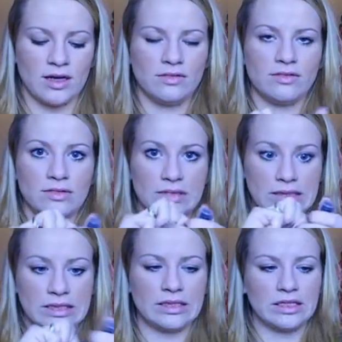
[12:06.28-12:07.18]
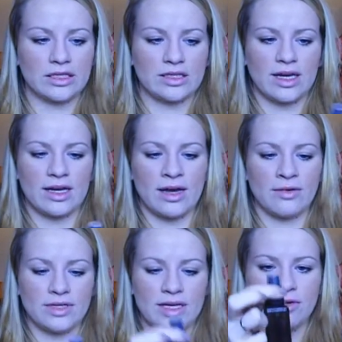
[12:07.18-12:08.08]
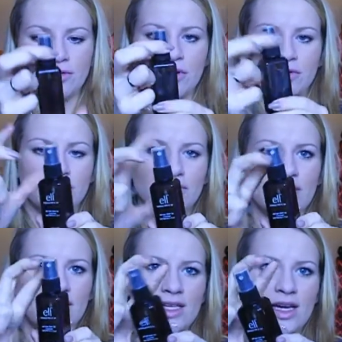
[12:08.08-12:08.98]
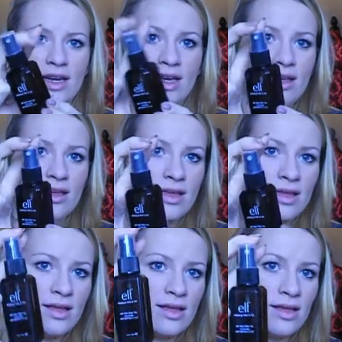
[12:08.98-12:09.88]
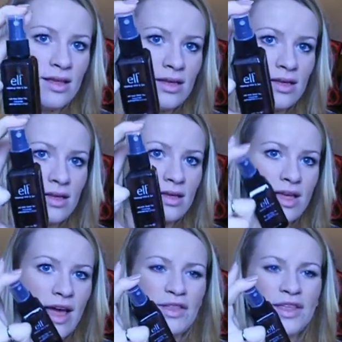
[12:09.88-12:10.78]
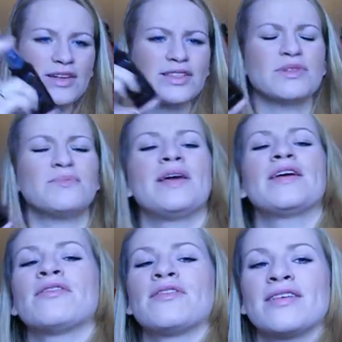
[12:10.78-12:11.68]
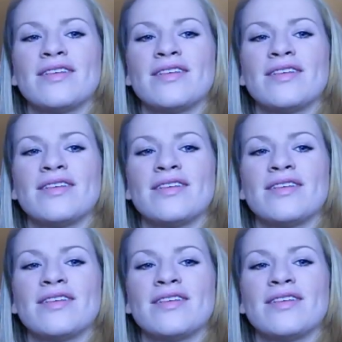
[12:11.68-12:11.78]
So, just getting it out. It's a little bottle, really tiny. Everything looks much bigger